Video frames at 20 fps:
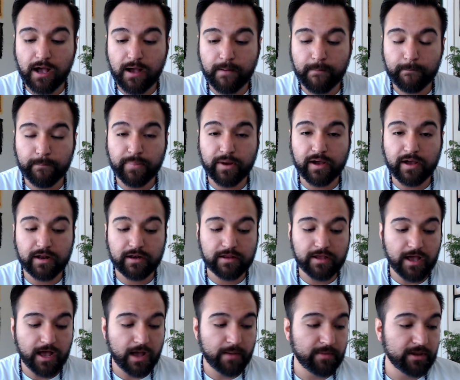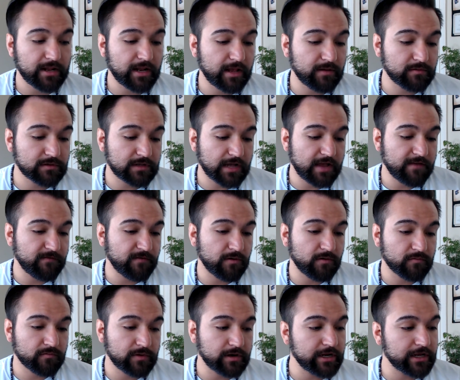But yeah, I mean, I
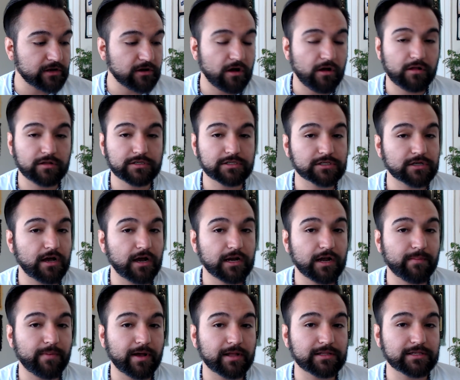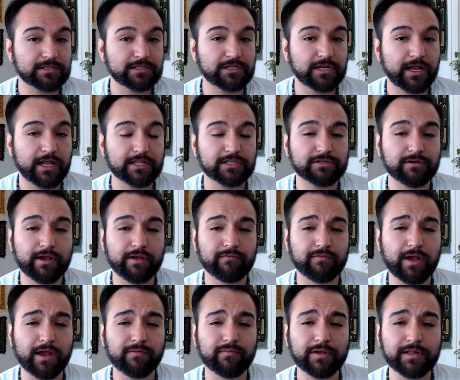felt really called to talk about this today, and so
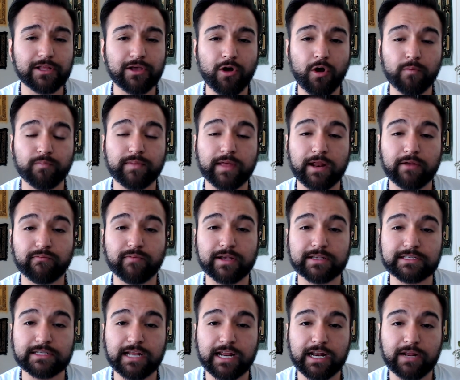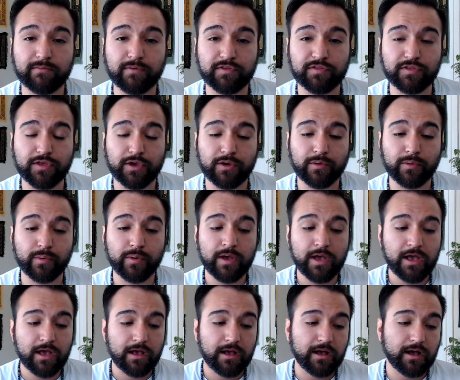I really hope that it resonated with you.
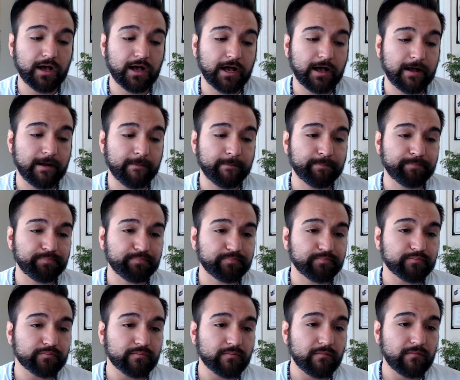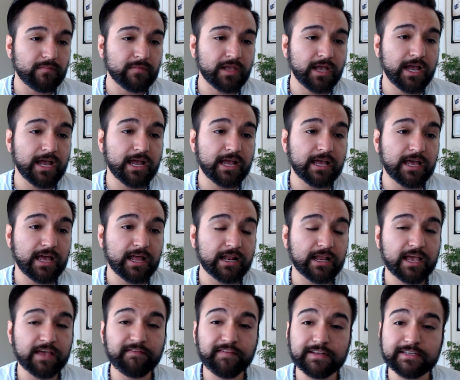Um, and
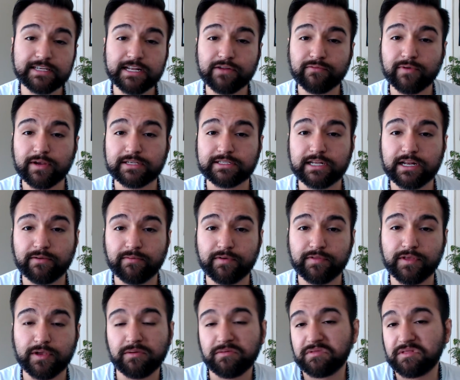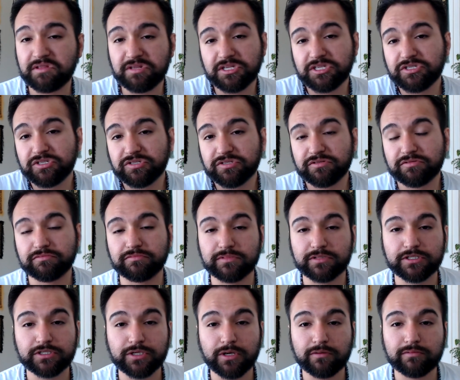if it didn't resonate with you, and then just
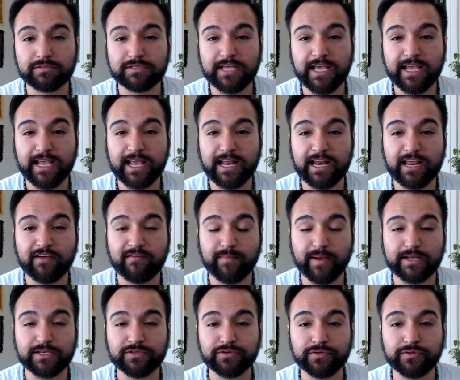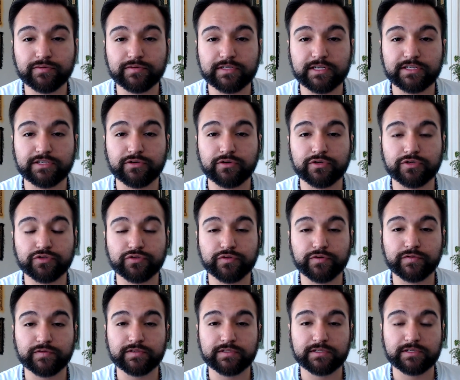don't take any of my truths as your
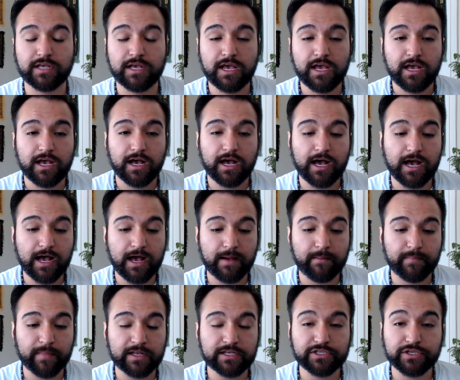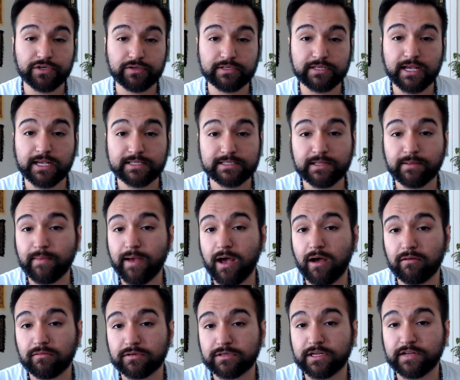truths until you test them
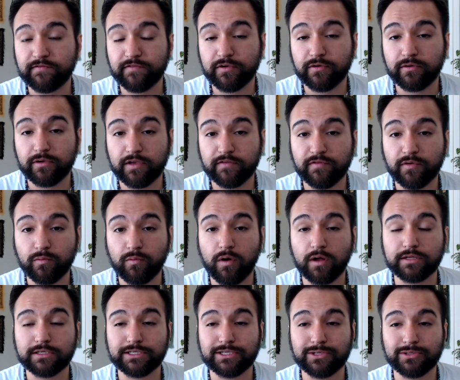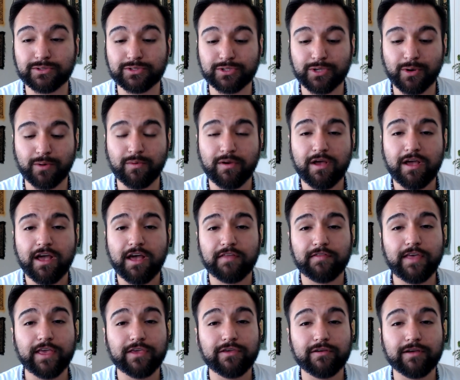out if you want to. So
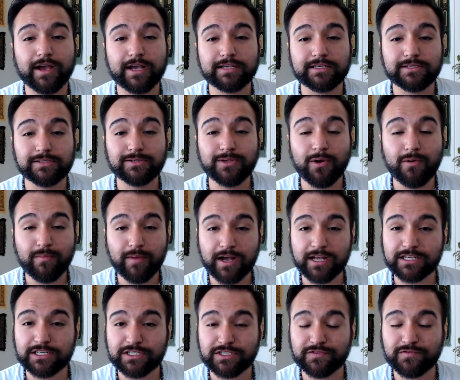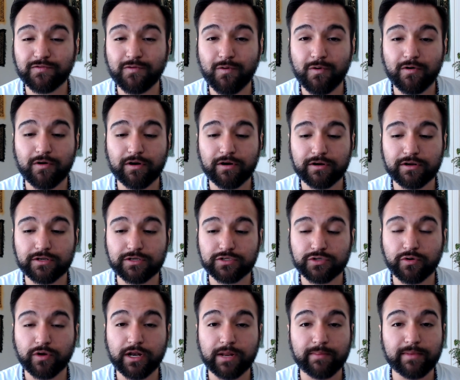thank you guys so much for
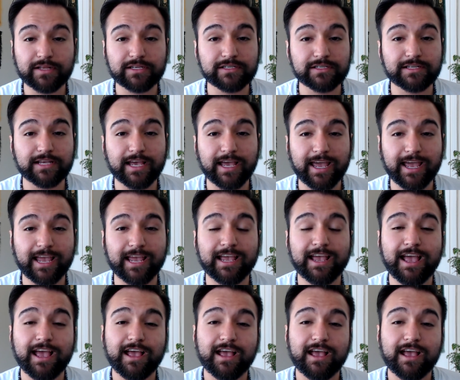joining me today.